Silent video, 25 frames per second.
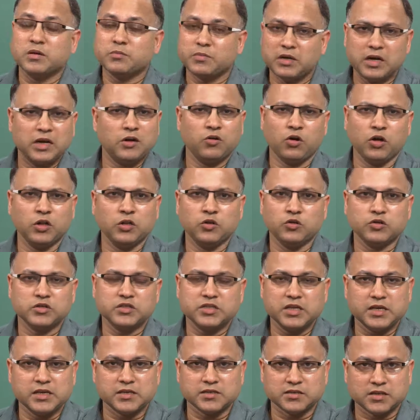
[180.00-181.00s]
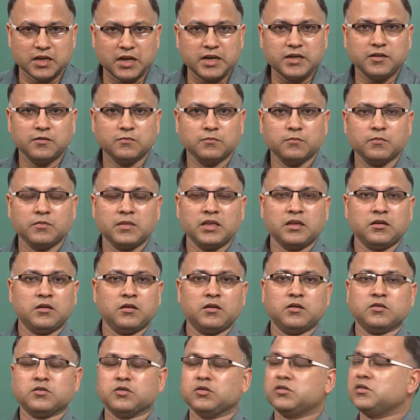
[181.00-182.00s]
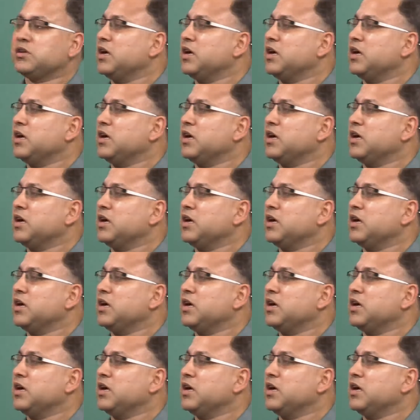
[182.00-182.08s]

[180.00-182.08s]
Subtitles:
member and all those things, right. So,